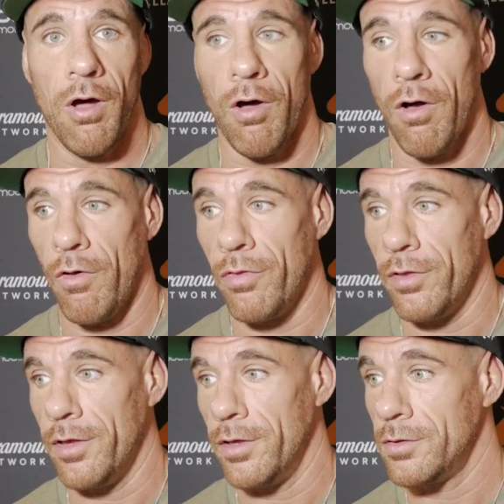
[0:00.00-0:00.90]
all
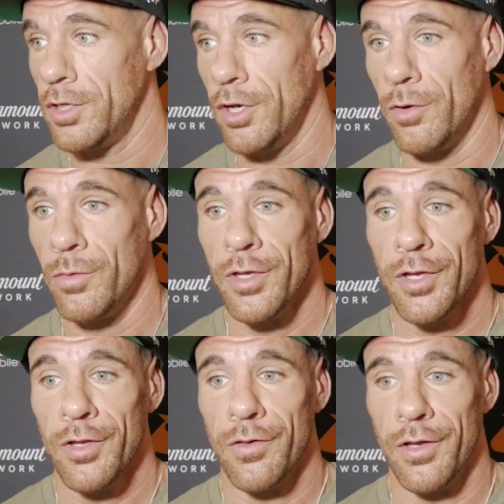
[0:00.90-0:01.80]
the, you know,
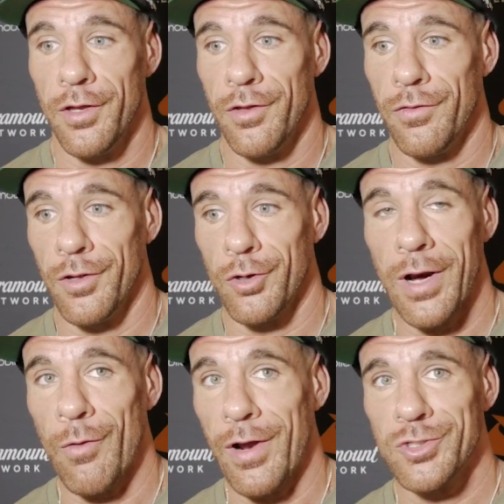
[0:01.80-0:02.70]
the
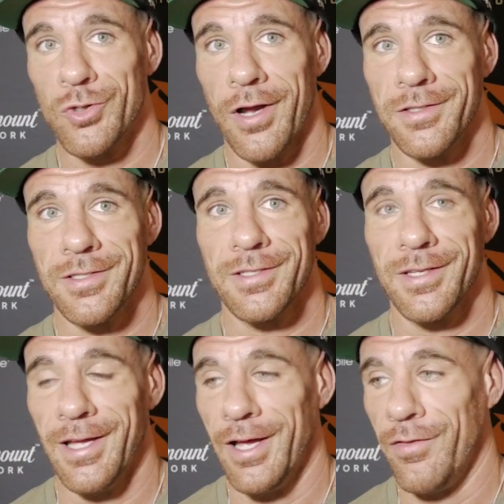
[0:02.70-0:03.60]
great restaurants,
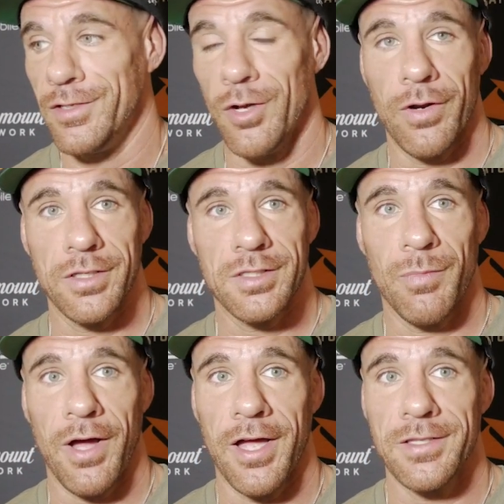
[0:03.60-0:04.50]
the donut
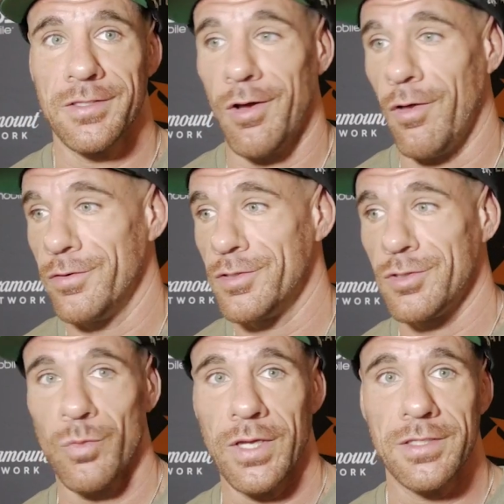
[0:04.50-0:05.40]
spots, all the
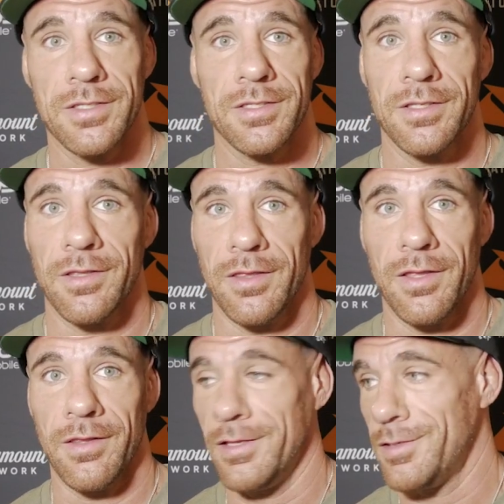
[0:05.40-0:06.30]
sweets
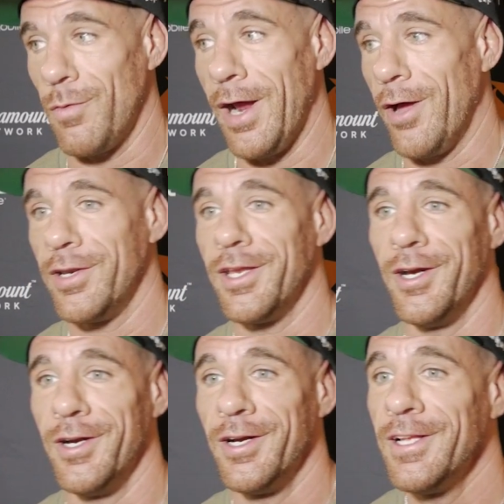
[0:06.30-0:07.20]
that's around
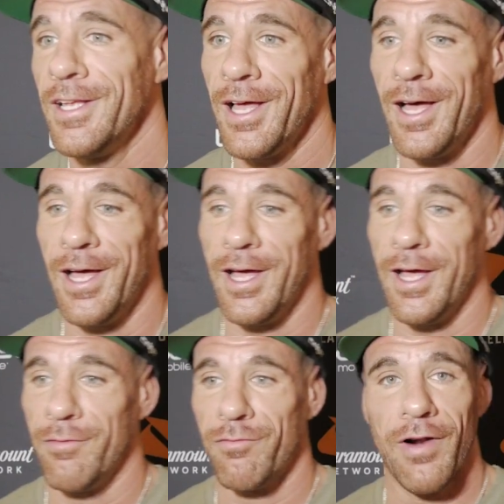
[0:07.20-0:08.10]
here,
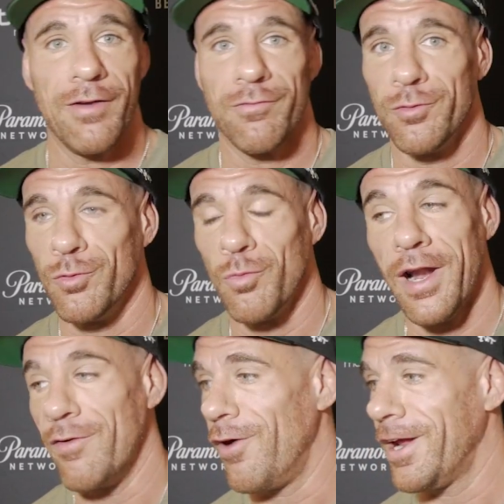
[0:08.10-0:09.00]
fried food,
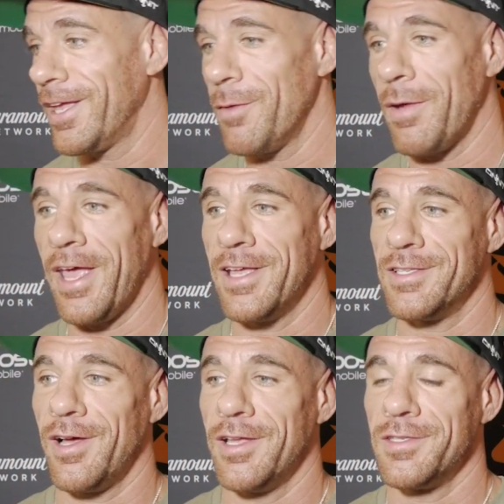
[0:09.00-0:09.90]
whatever I can get my
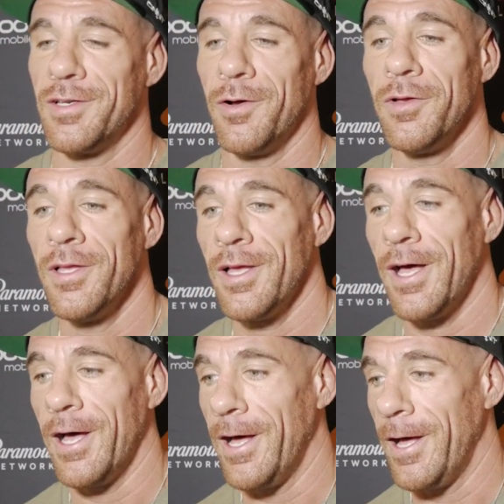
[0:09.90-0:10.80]
hands on. So
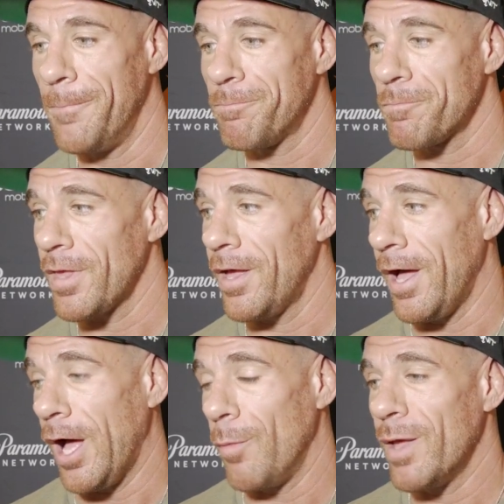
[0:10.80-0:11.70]

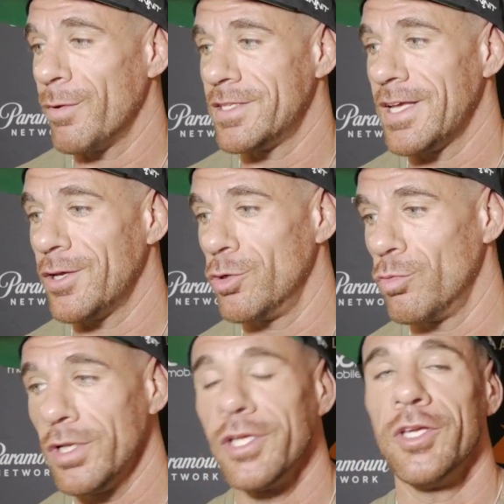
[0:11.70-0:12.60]
I'll be able to tell you
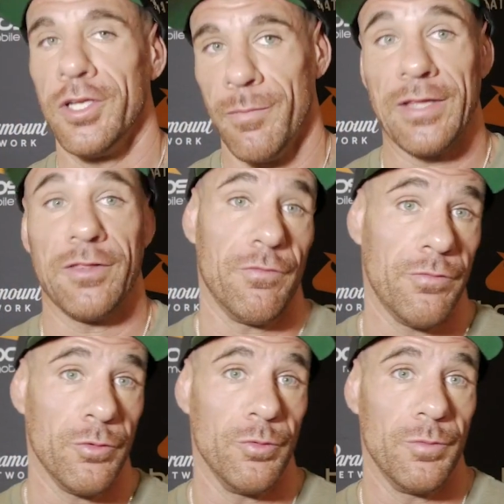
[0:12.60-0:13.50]
really good about the
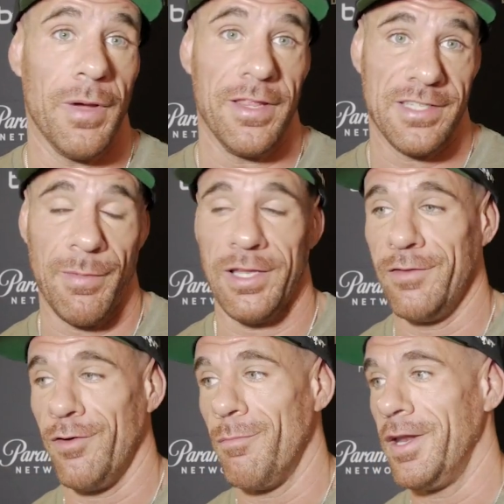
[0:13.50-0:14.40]
food by the time I
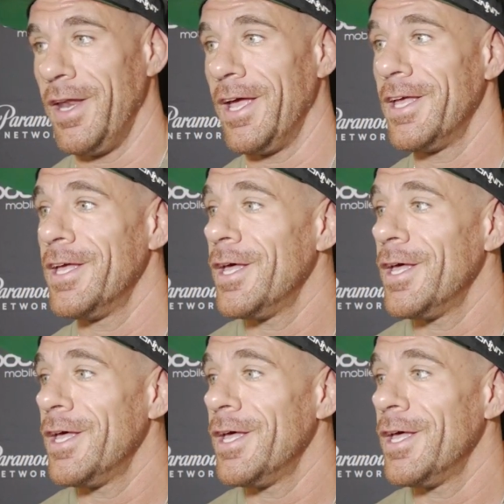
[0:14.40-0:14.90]
leave on Monday.